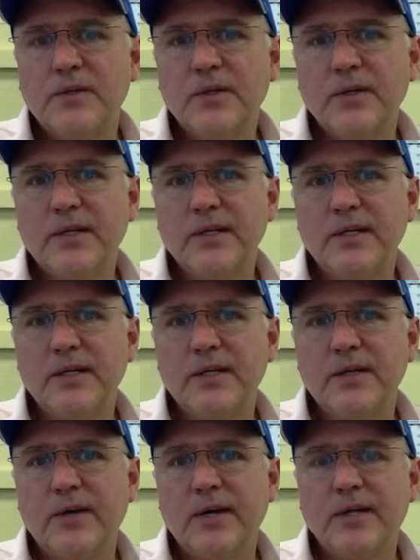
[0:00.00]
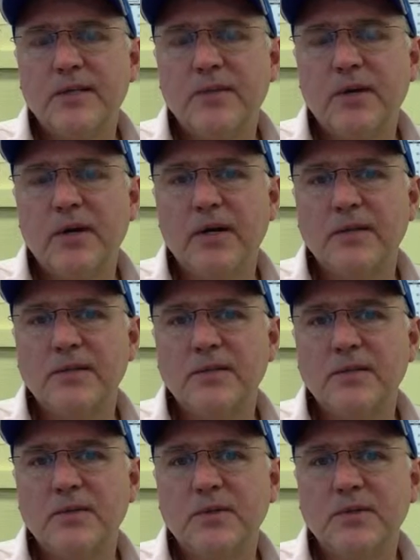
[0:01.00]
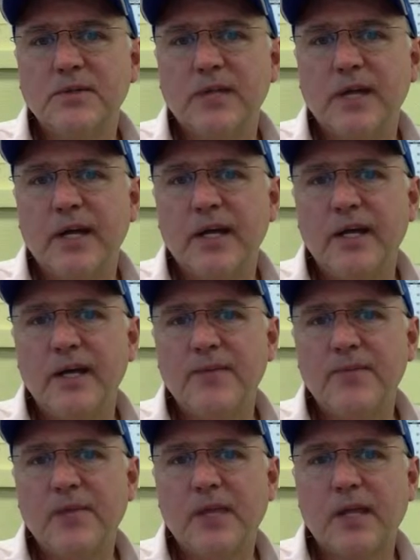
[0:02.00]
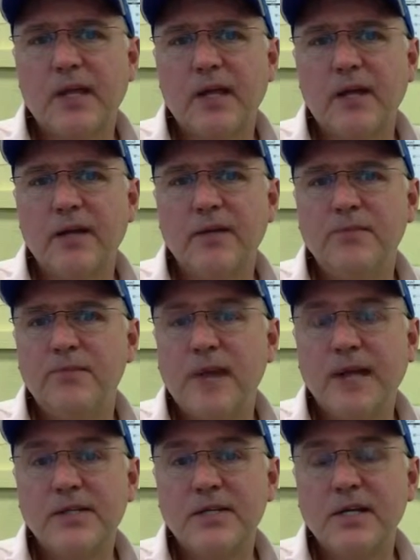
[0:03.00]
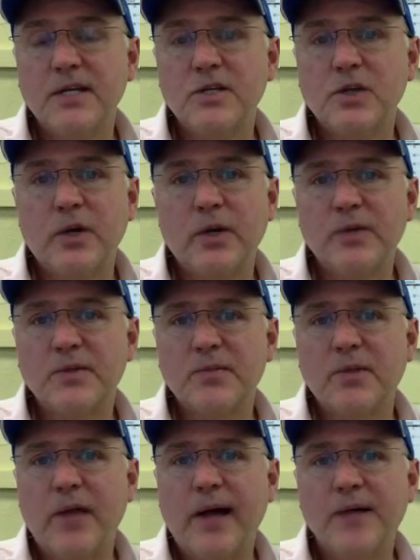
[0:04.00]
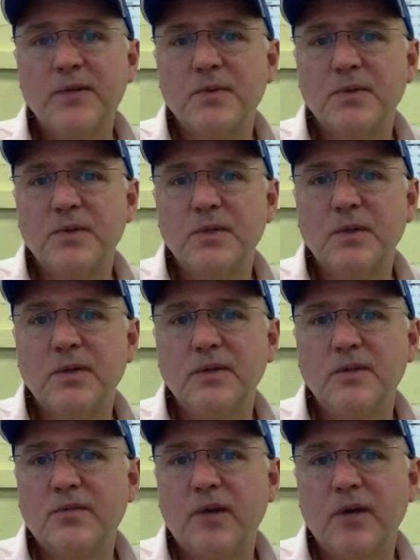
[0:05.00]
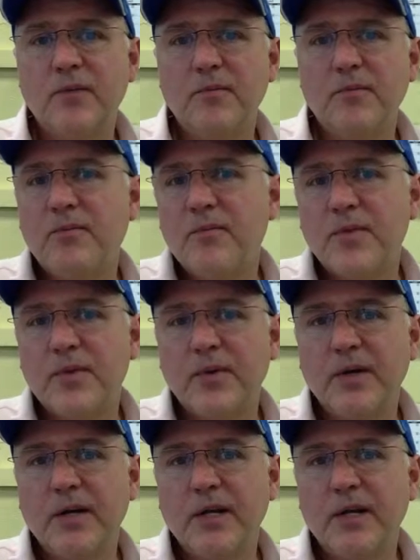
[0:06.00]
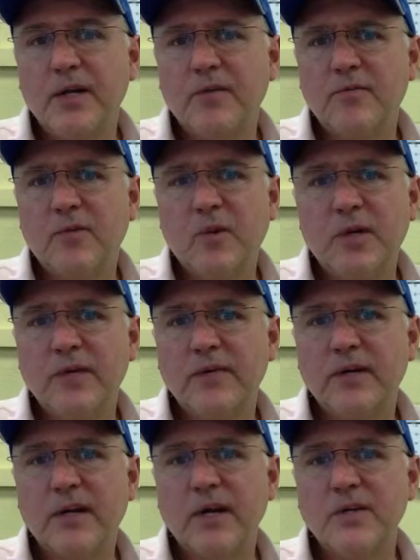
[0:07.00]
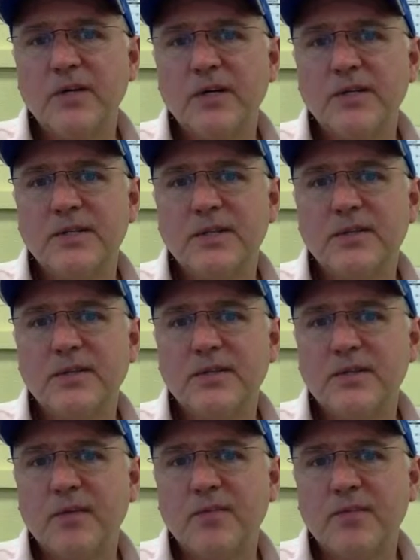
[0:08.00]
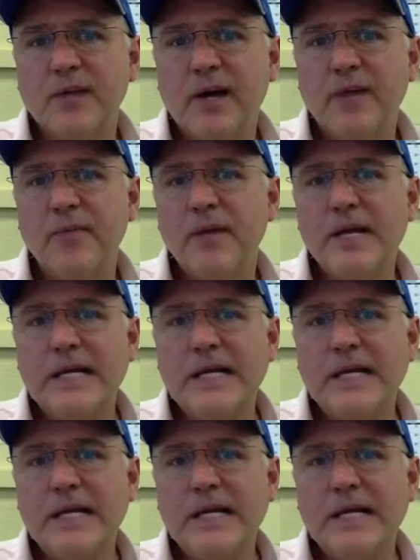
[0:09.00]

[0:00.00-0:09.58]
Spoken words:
really a great experience. It was a magazine journalism class with students from 3 or 4 different countries at the same time.